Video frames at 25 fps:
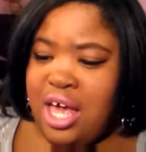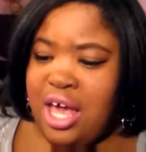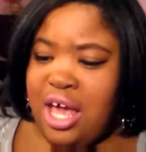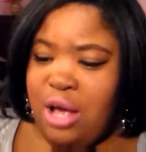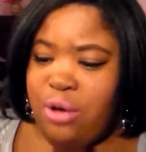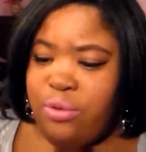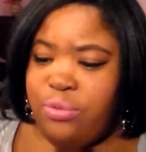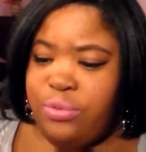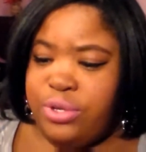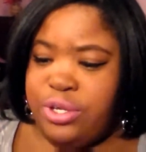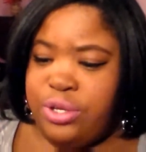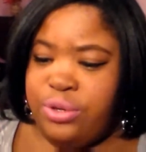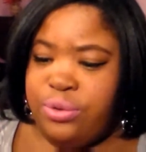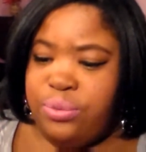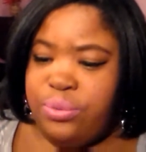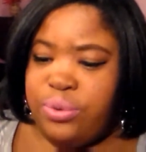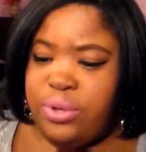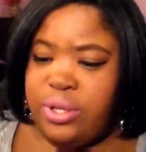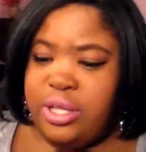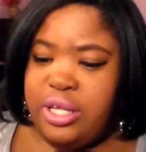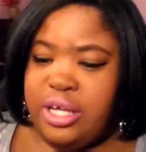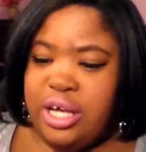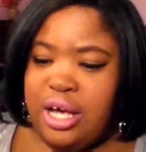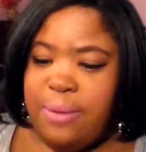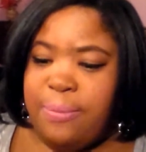and when you
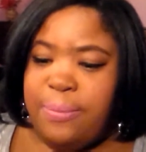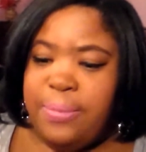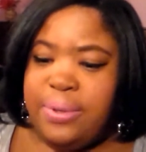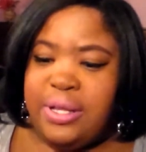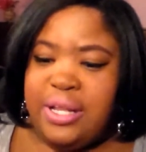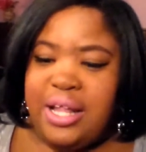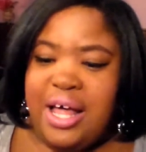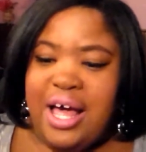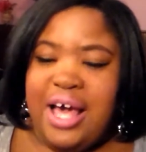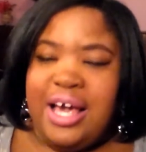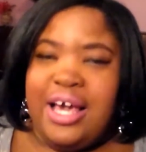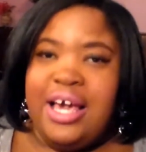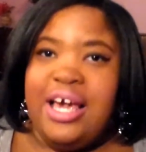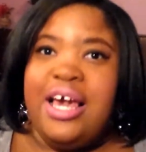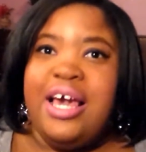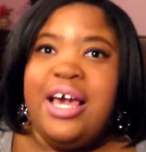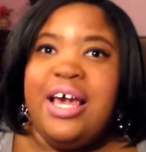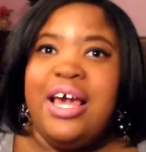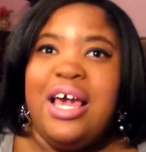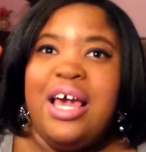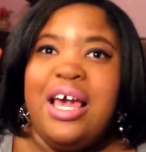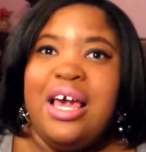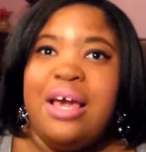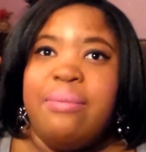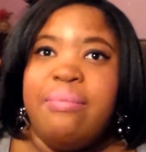really apply
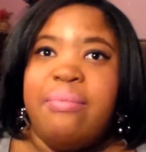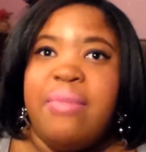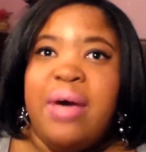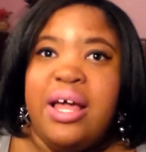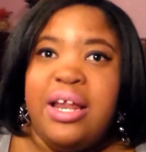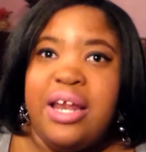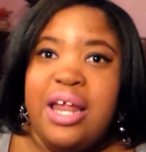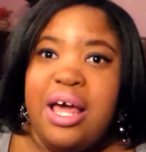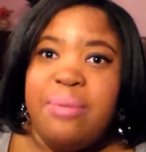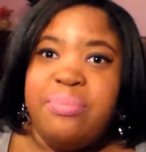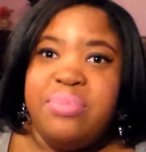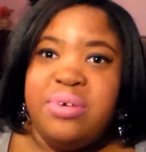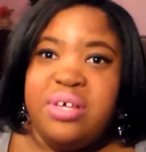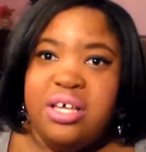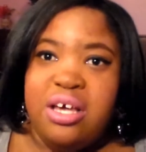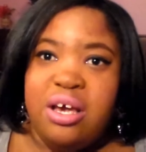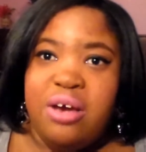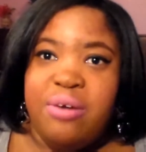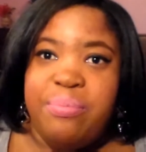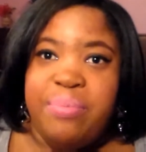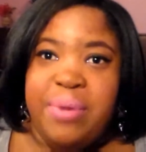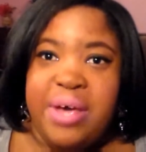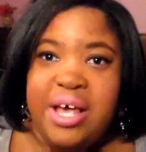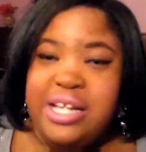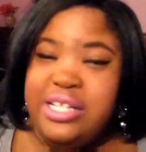it it might not be
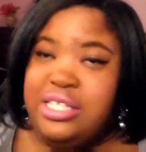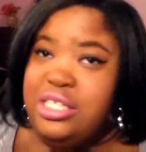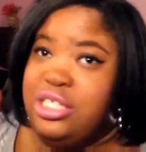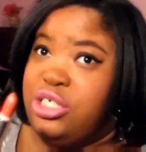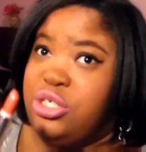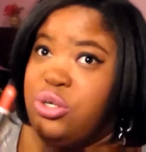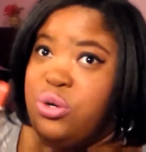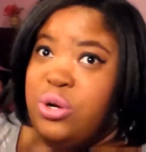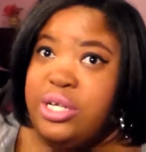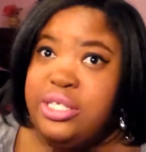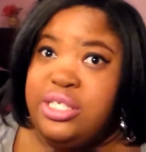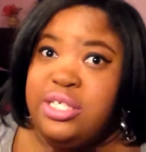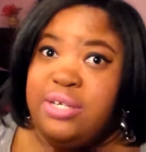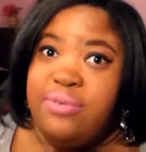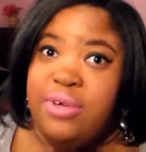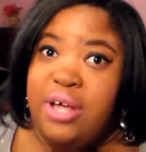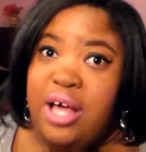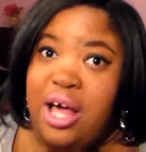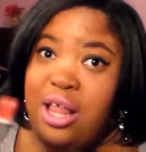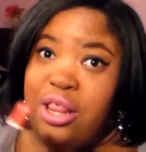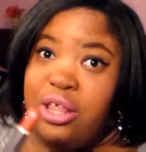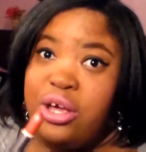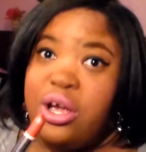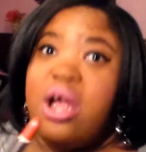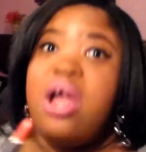your best choice of
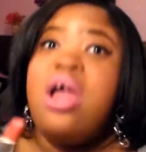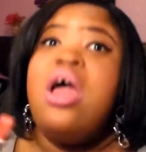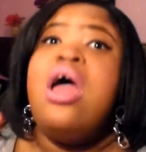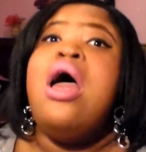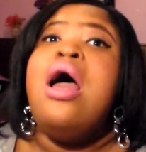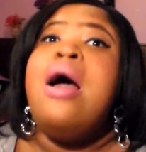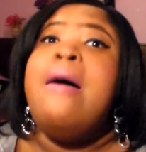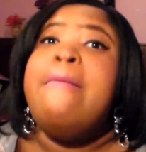color